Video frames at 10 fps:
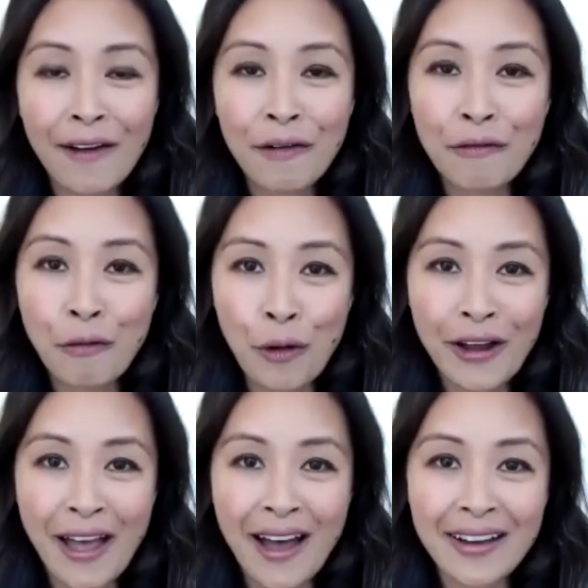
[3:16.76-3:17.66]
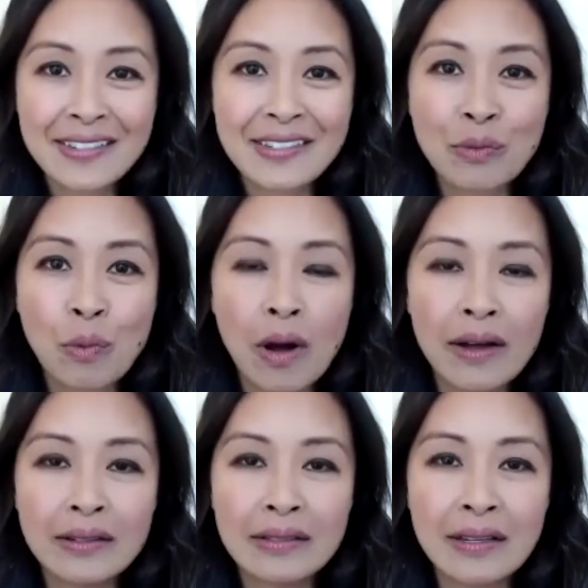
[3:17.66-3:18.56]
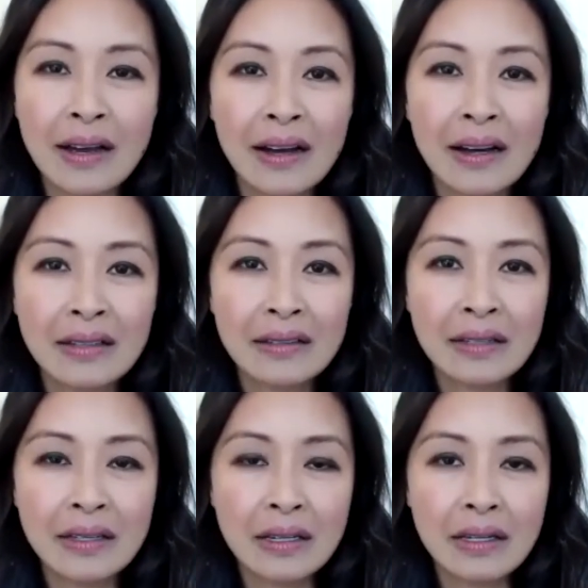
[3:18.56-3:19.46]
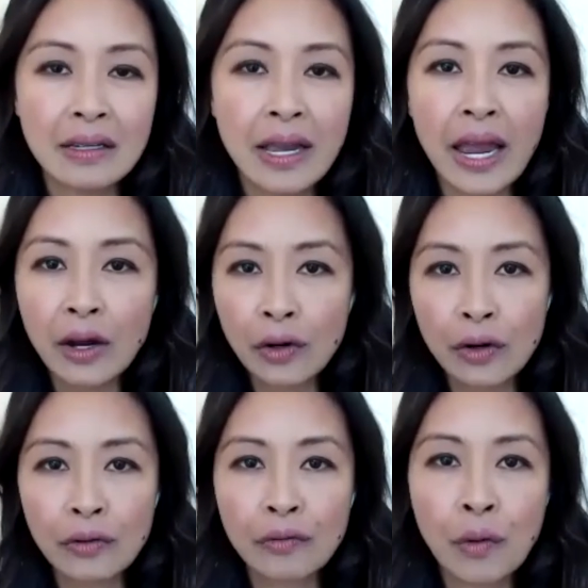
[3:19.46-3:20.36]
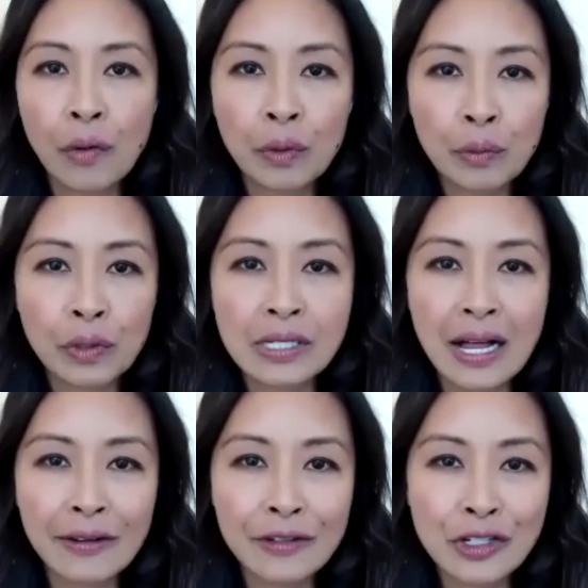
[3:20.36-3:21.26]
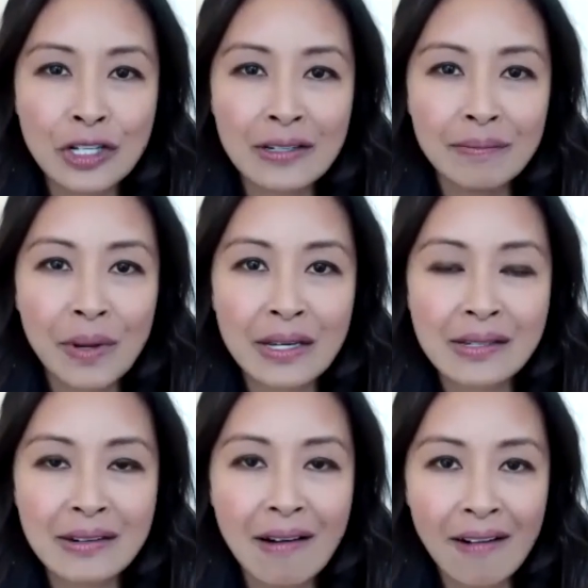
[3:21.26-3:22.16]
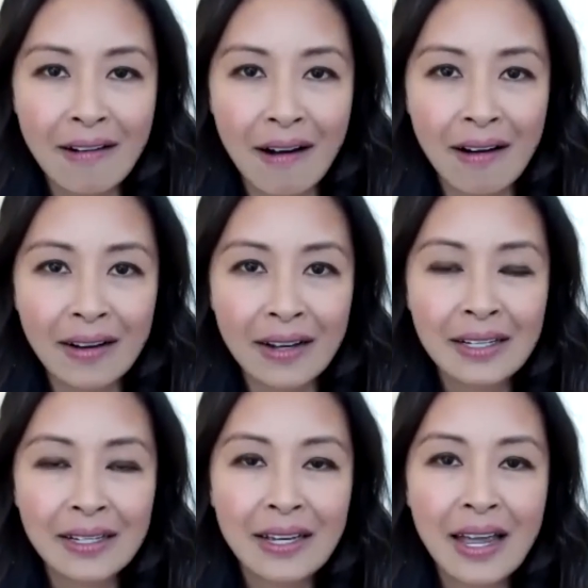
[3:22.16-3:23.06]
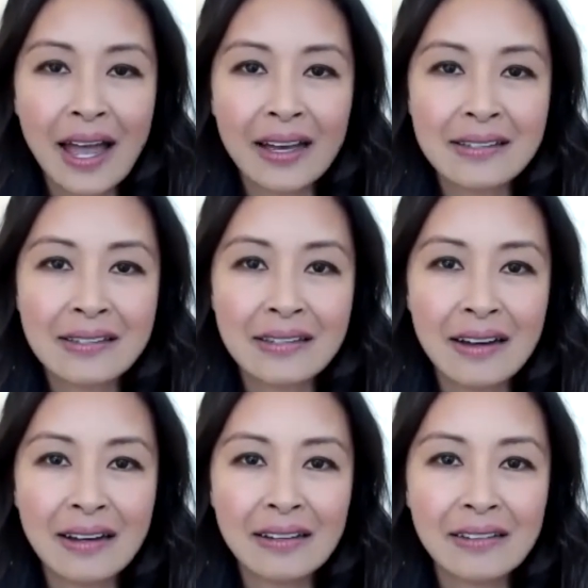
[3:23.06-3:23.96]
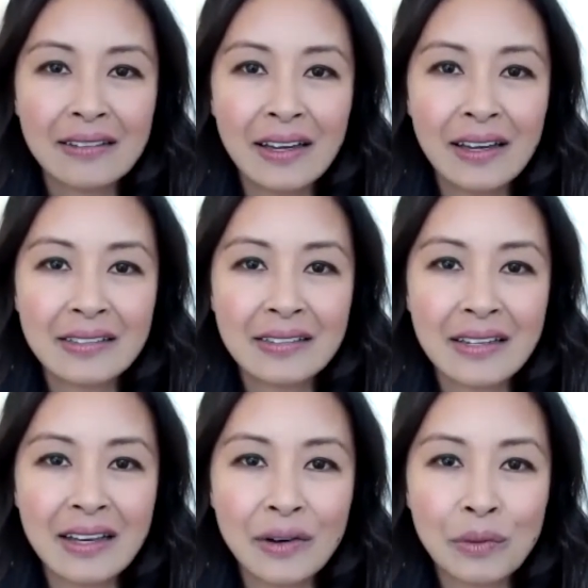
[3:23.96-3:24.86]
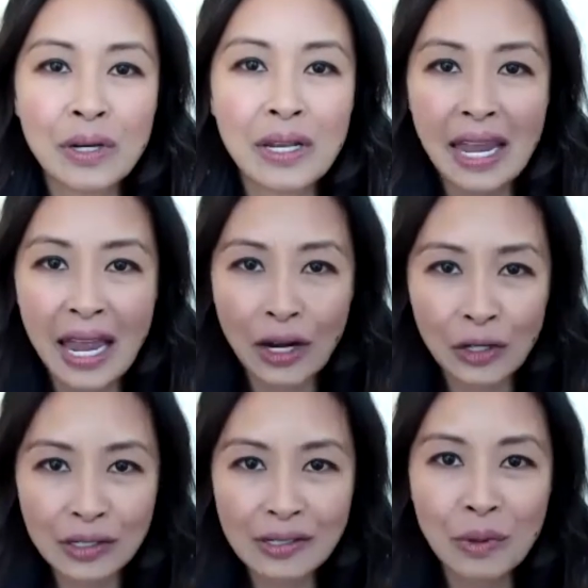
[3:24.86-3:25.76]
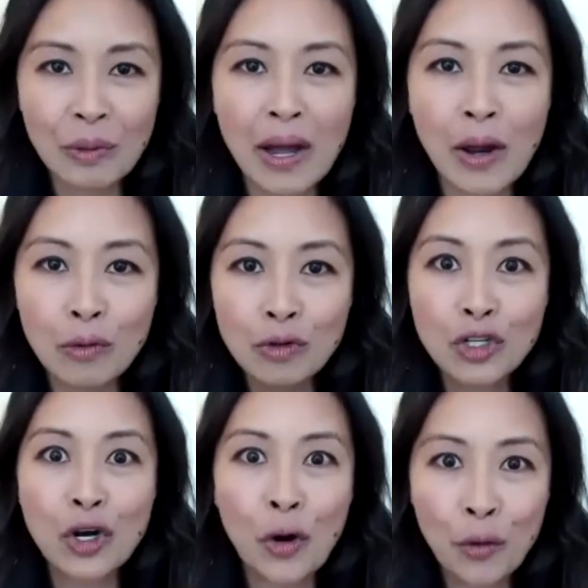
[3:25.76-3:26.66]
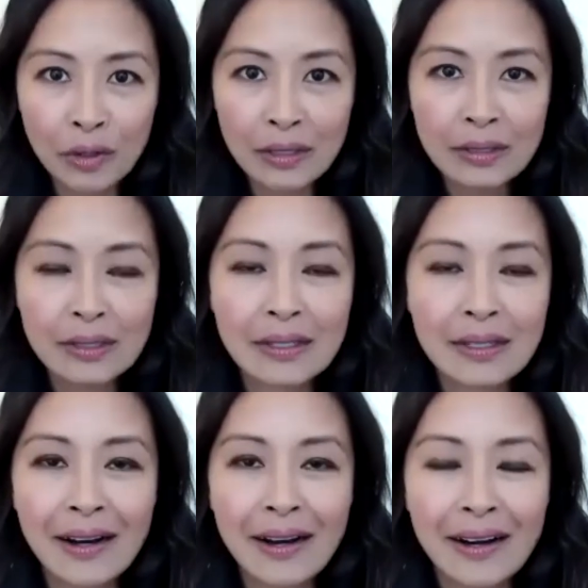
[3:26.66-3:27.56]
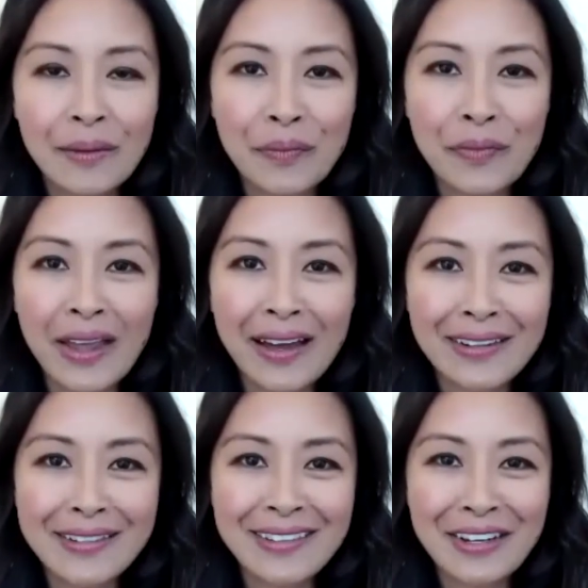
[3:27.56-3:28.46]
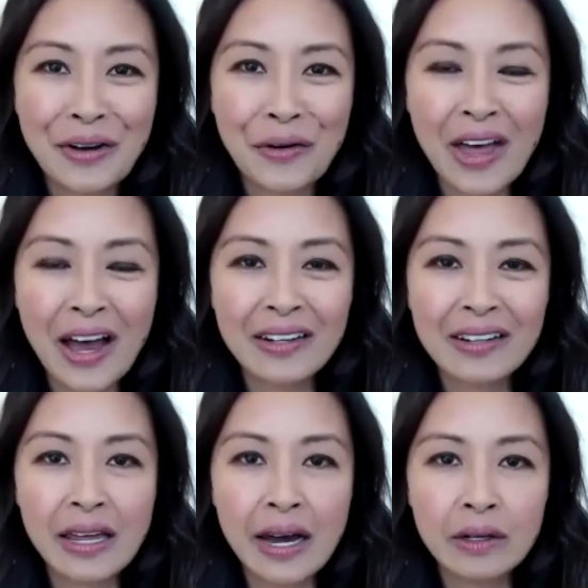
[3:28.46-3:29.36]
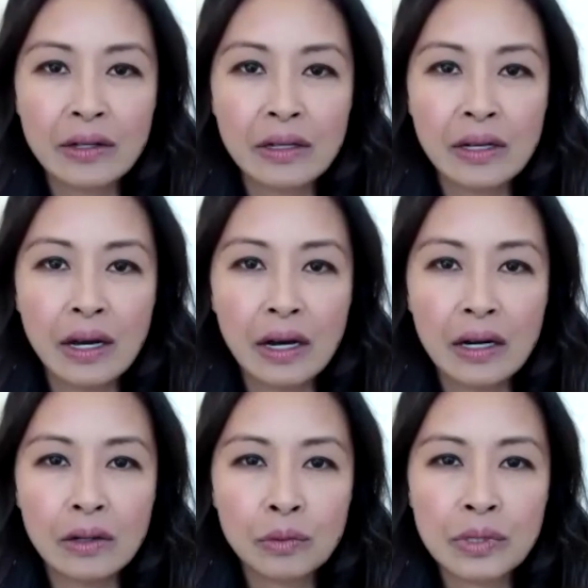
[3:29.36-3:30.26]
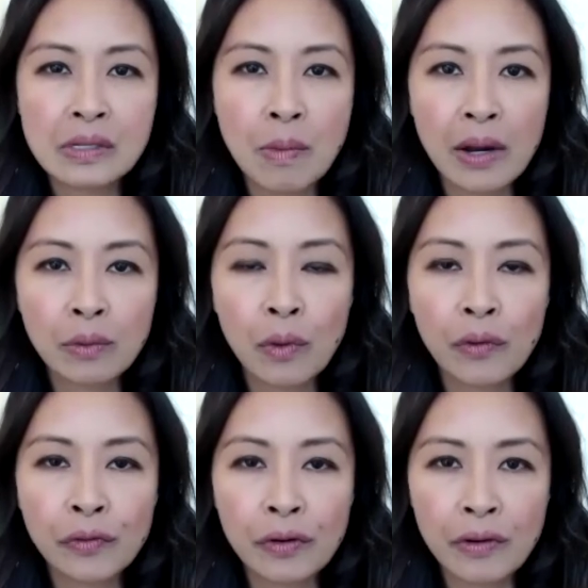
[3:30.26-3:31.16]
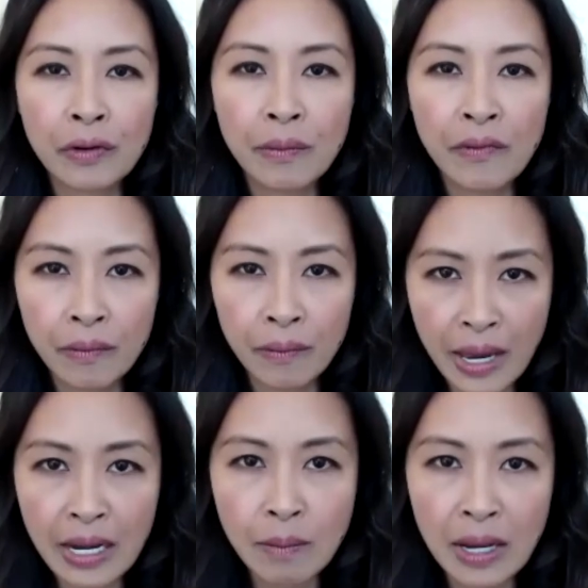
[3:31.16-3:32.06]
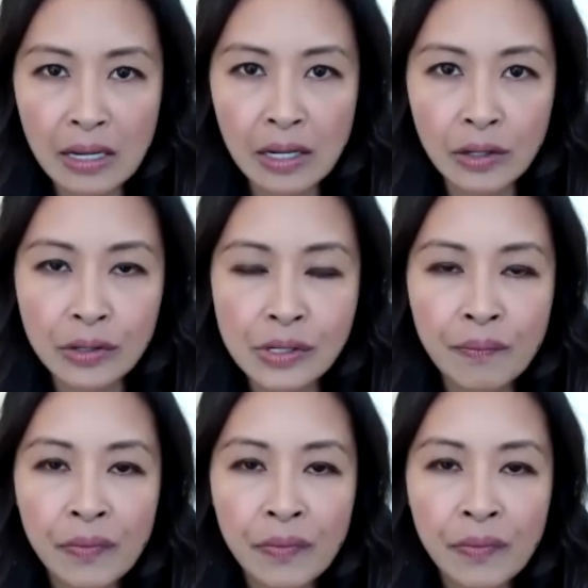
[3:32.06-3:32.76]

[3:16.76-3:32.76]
Forkast was the anchor for Bloomberg Television, based in Hong Kong, as one of the anchors with my own show, and that was my role for many years.